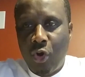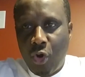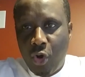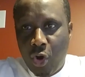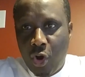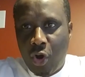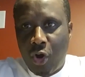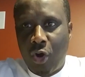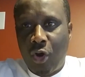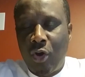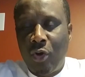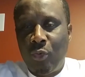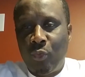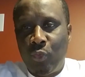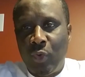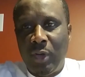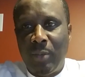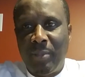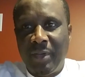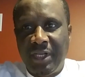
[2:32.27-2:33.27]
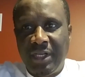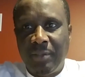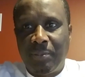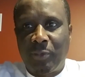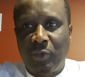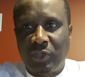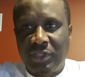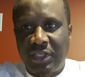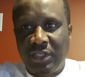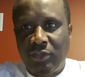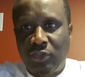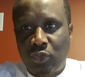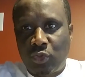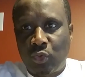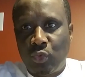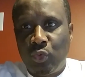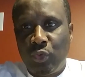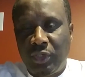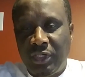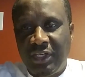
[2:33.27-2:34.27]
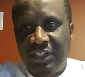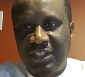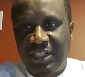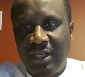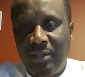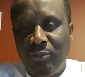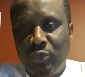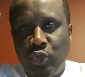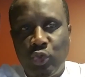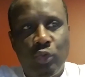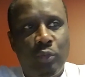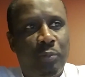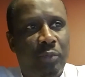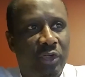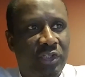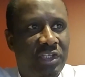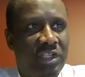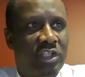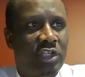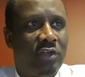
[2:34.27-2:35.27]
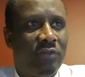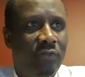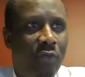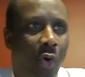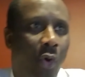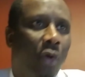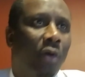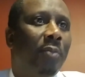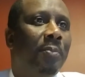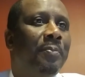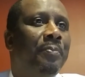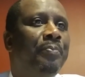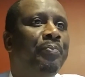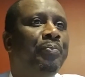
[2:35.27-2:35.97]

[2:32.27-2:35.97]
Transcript: or will be deported through the same due process of law.